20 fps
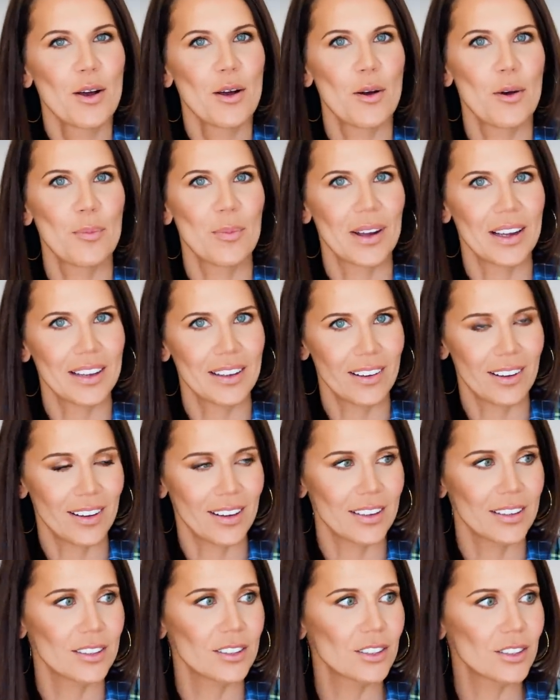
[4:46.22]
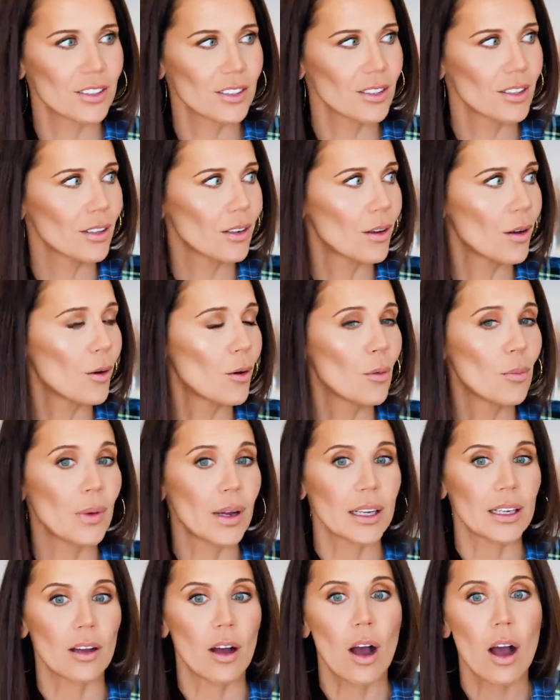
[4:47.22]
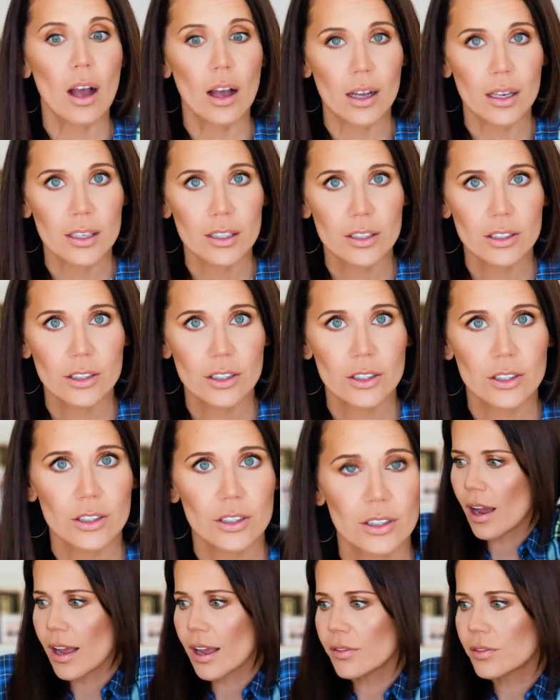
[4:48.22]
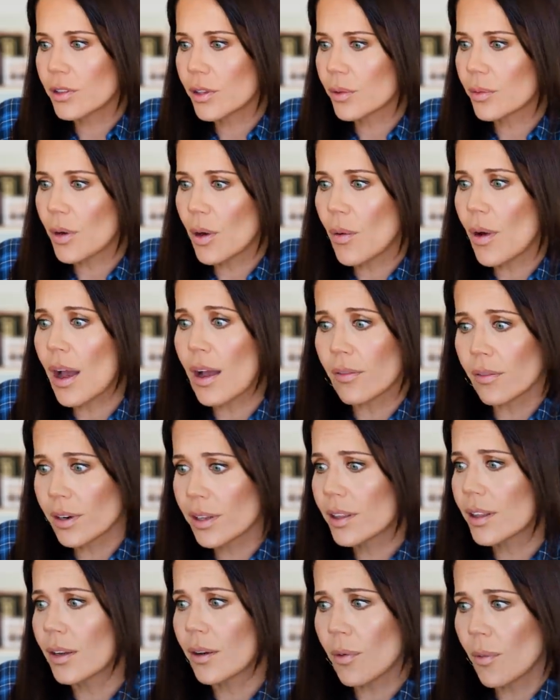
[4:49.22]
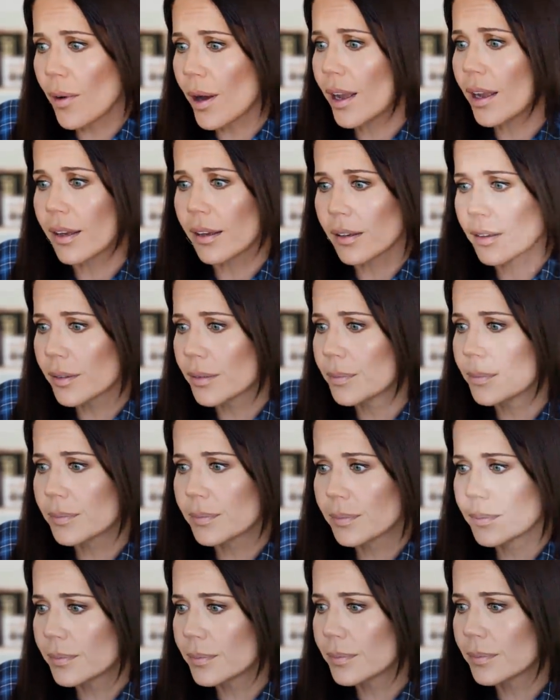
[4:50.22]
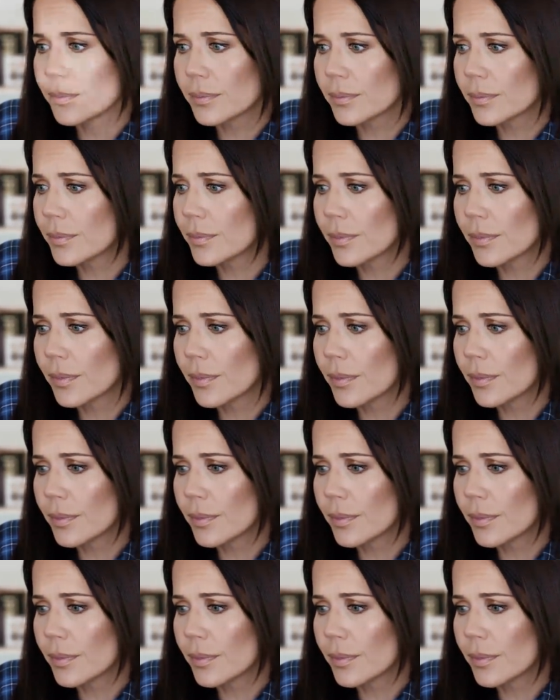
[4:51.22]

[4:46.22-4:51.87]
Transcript: oh my gosh. Oh my gosh. I have to throw everything away. Well,